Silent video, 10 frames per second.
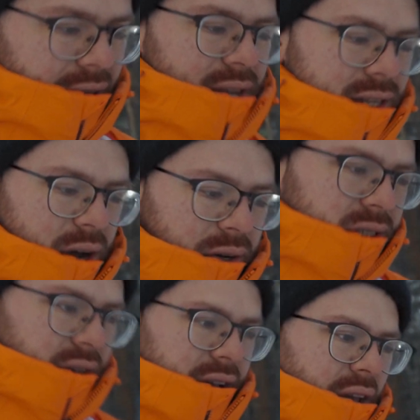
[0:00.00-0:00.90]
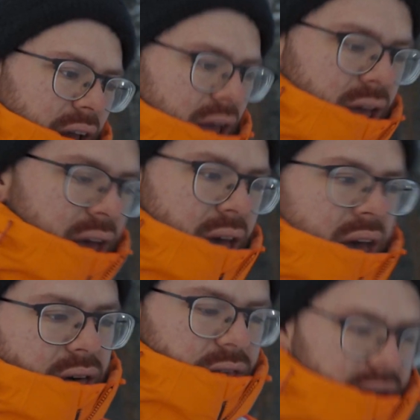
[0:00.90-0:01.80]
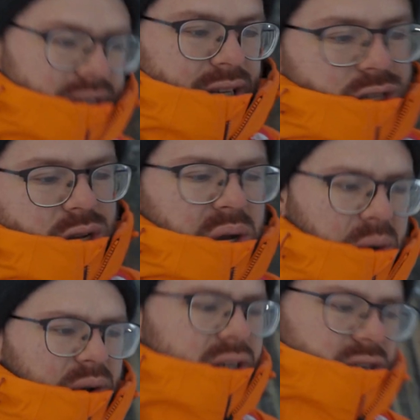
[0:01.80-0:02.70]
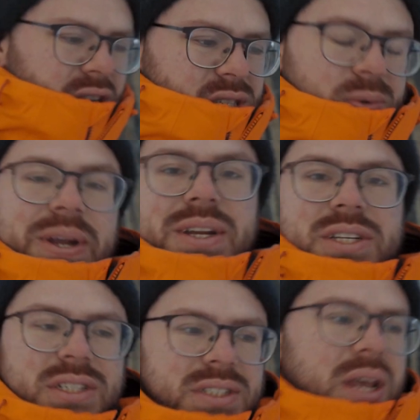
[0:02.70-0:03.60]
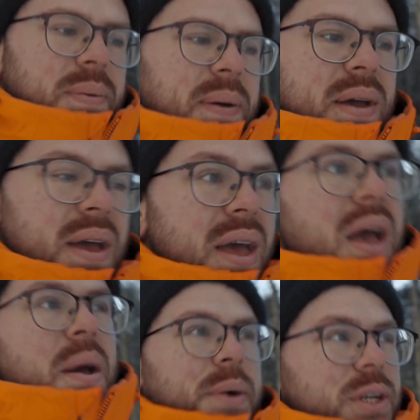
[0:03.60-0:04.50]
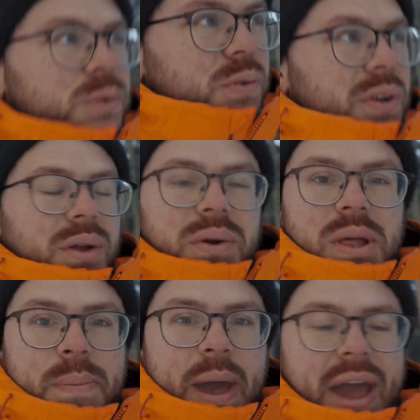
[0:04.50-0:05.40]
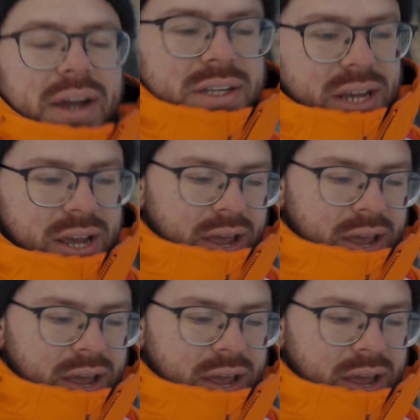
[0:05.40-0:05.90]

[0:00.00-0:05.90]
Snow's like, I think it's like 2 inches, 3 inches deep, but it's really, really packed.